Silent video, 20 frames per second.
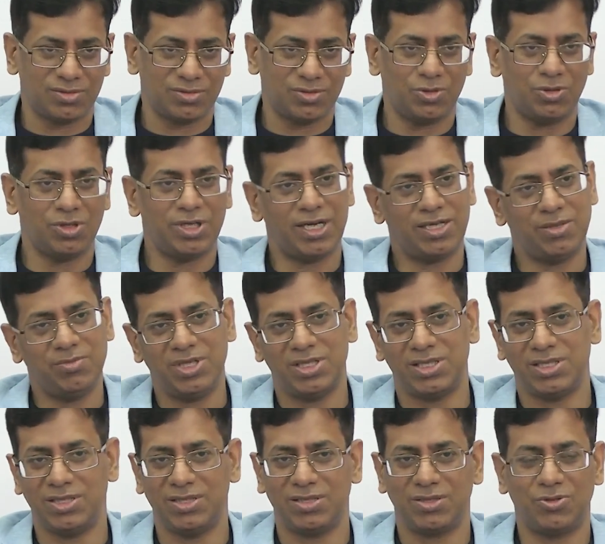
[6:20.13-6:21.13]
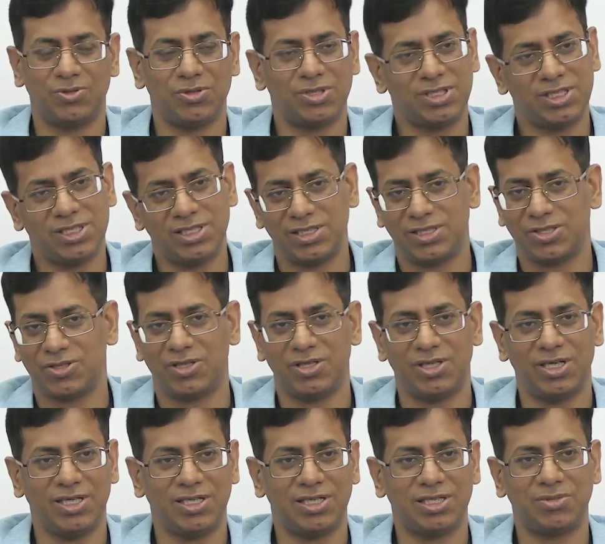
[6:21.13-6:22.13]
Court admits it. Court says it's all
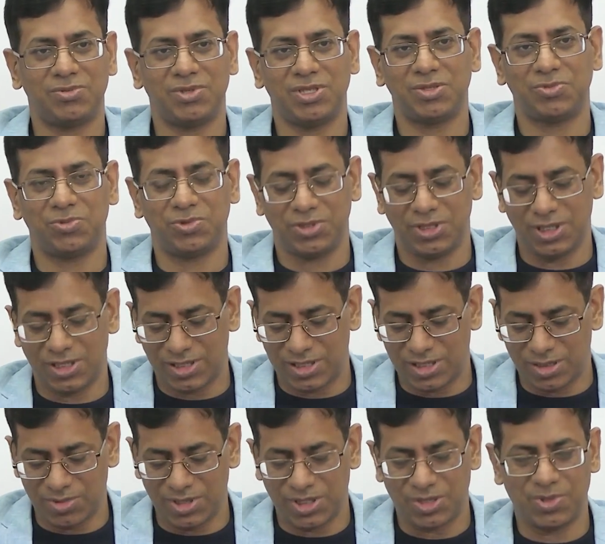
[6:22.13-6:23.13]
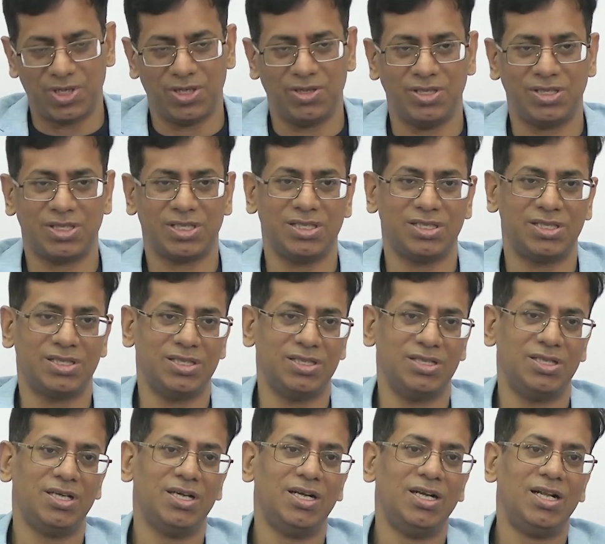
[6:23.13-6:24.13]
right as far as procedure established by law is
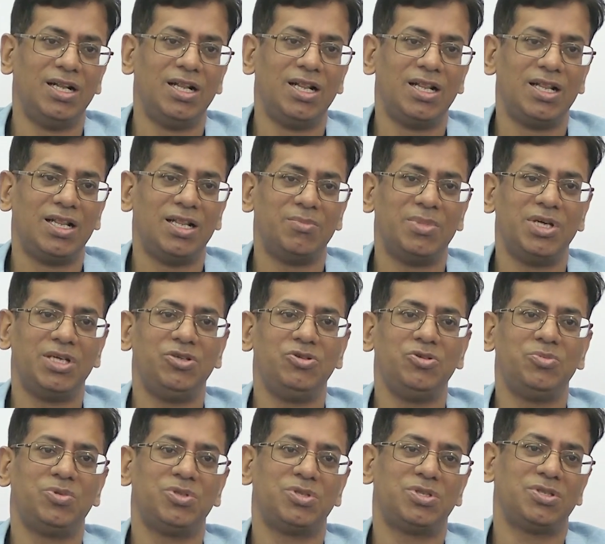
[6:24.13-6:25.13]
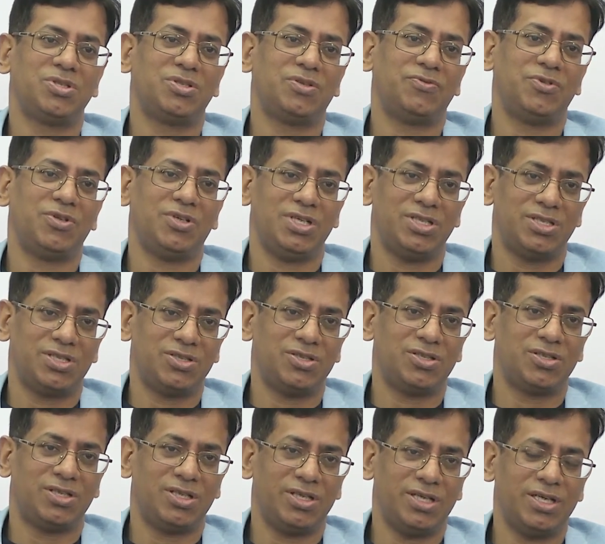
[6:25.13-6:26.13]
concerned. But due process of law is
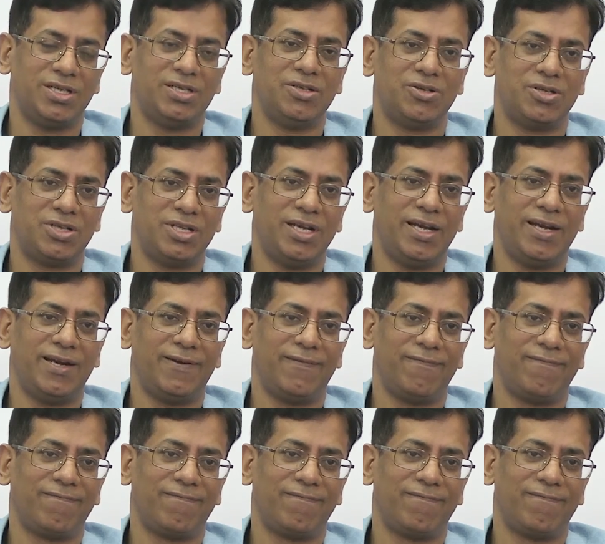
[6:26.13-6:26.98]
not there.